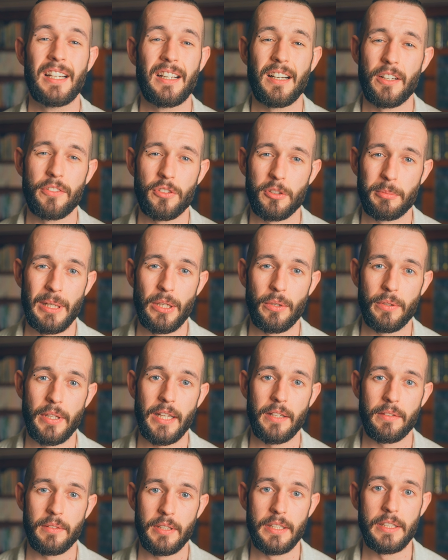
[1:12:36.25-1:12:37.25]
I talk about all
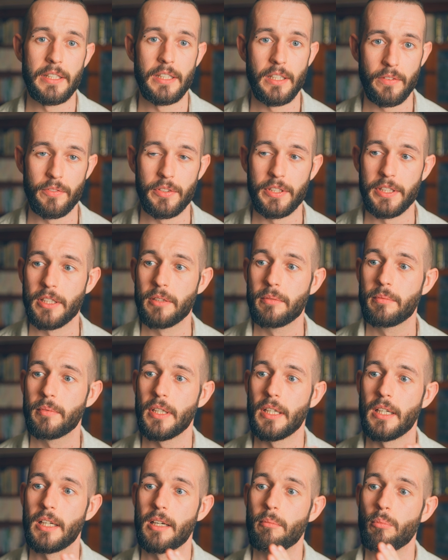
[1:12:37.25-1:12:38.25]
that in the other video.
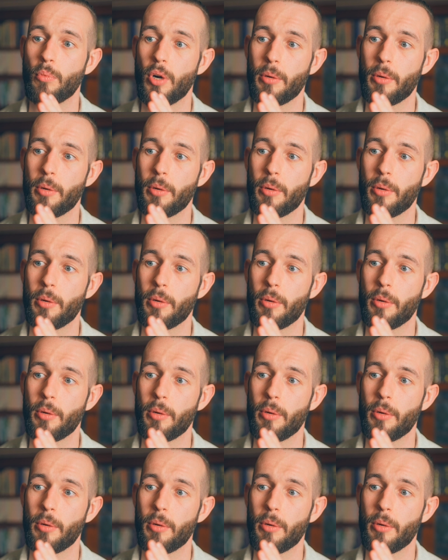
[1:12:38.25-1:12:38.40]
Um,